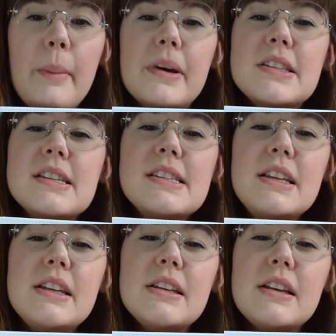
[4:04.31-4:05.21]
But doesn't
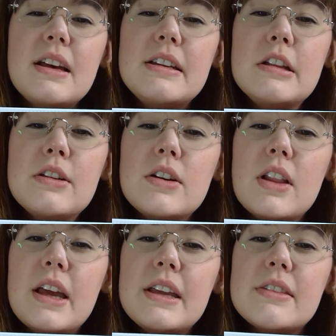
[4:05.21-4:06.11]
it kind of look
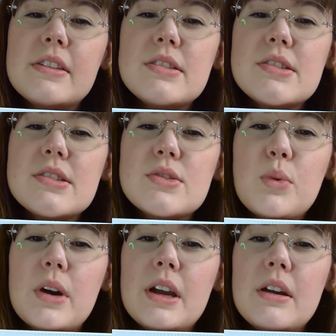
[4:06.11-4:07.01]
like the
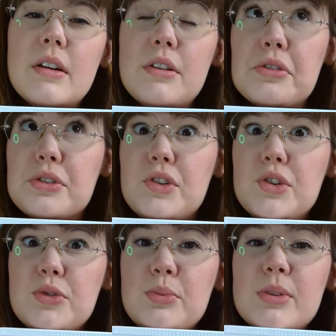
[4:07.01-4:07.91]
square or the
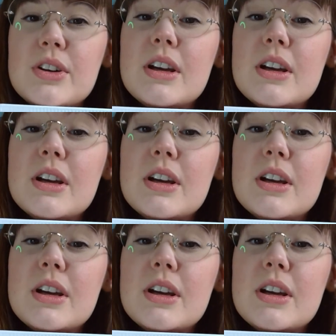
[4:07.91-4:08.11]
cube